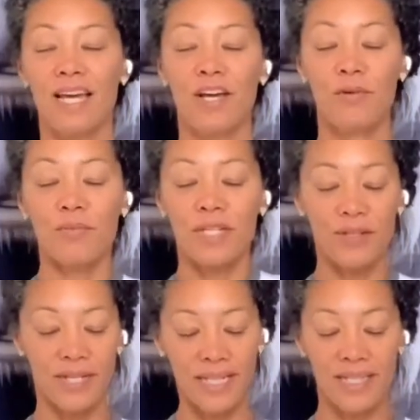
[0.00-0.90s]
Bring your
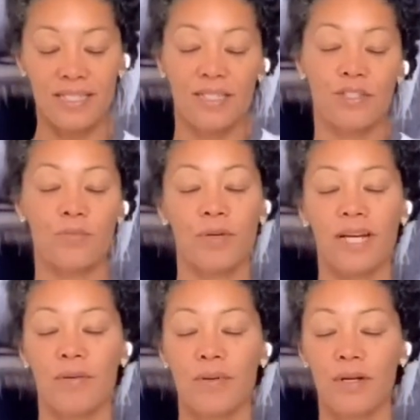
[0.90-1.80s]
hands into prayer
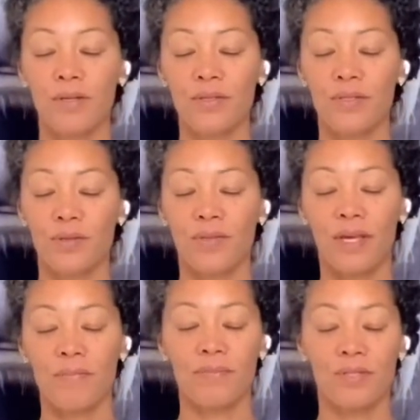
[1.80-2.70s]
pose, your
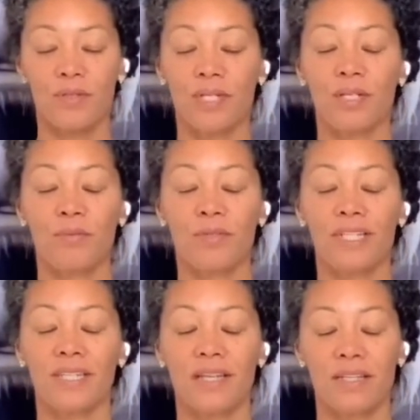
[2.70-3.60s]
thumbs or ego meridian
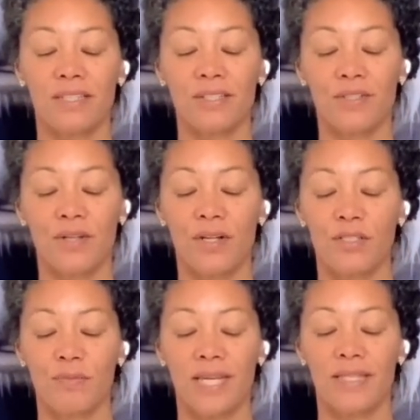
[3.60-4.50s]
locked into your heart
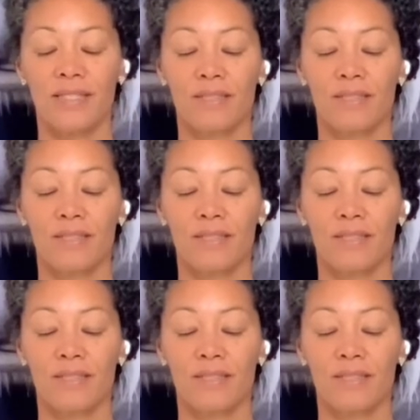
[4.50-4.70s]
space.